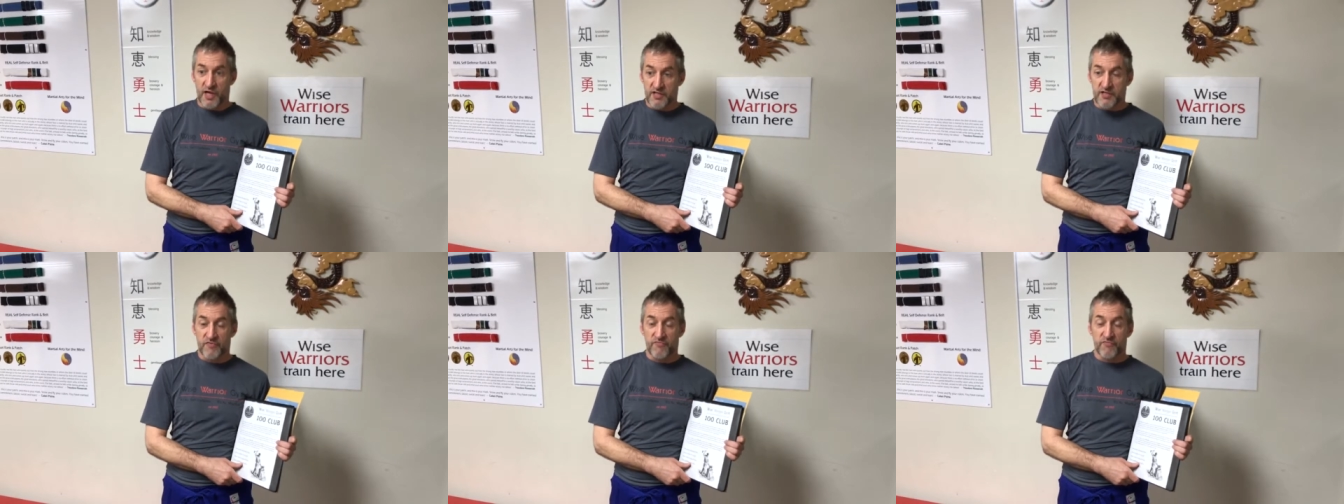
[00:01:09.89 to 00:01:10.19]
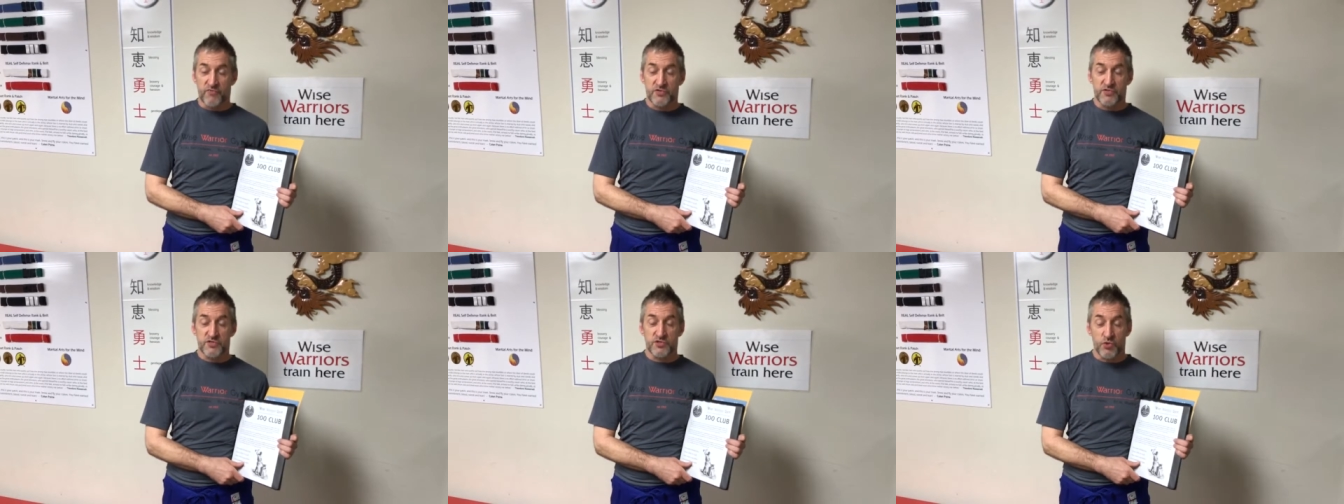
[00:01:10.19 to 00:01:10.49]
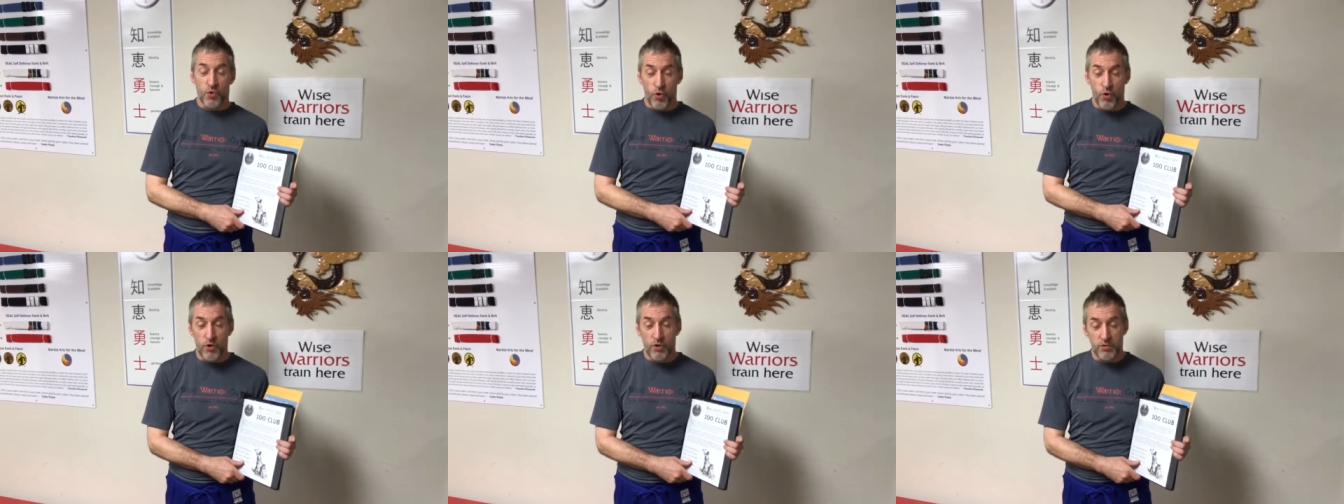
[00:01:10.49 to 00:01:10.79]
And the first
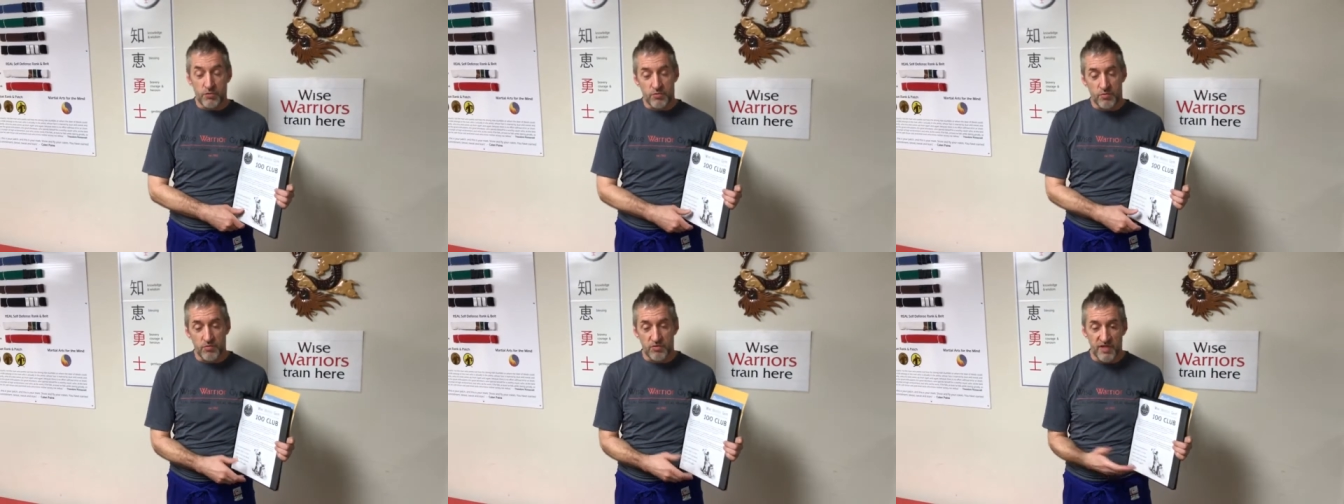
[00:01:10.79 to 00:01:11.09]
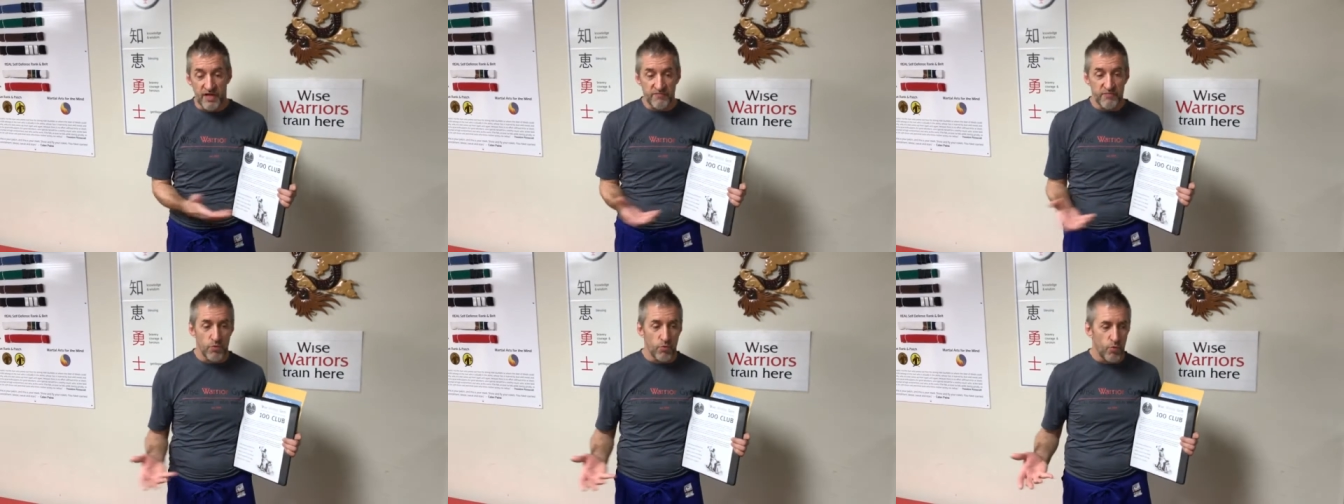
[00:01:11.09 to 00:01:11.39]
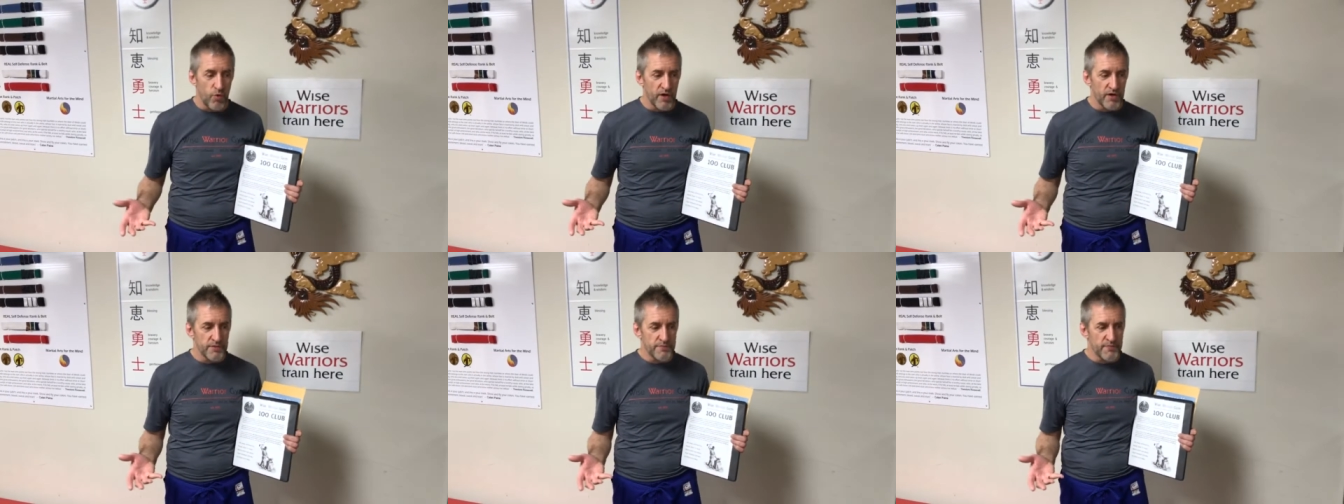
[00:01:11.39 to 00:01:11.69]
goal, or level
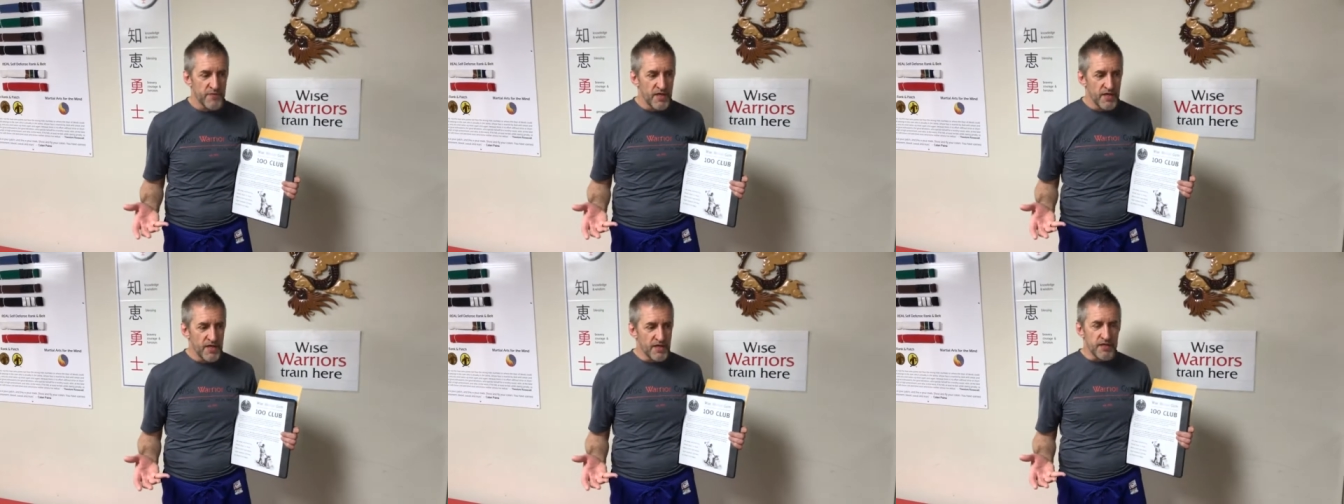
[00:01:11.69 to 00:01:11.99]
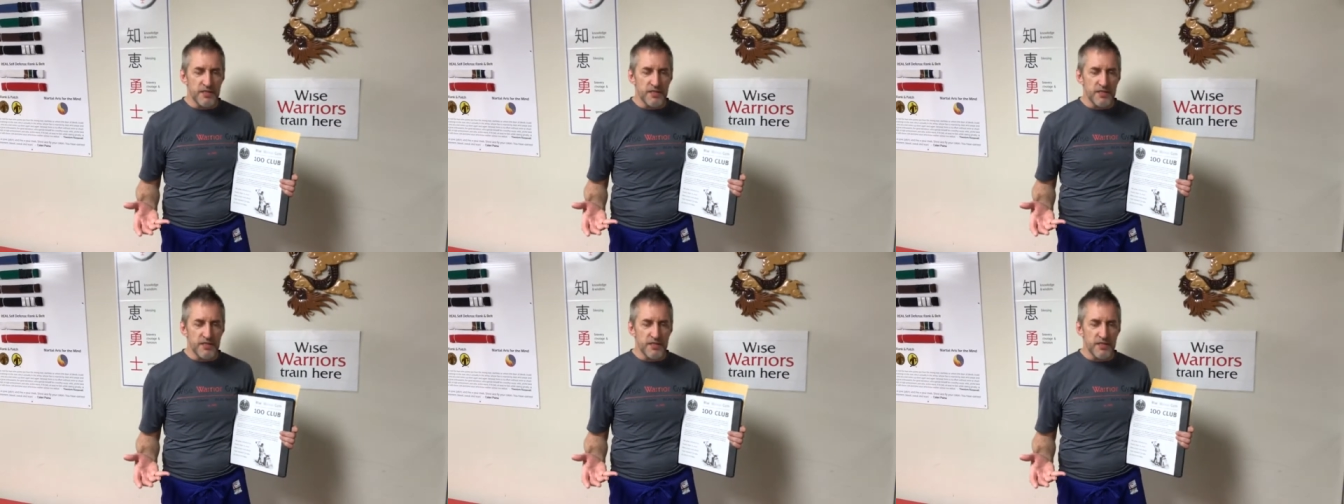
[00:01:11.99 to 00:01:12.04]
one,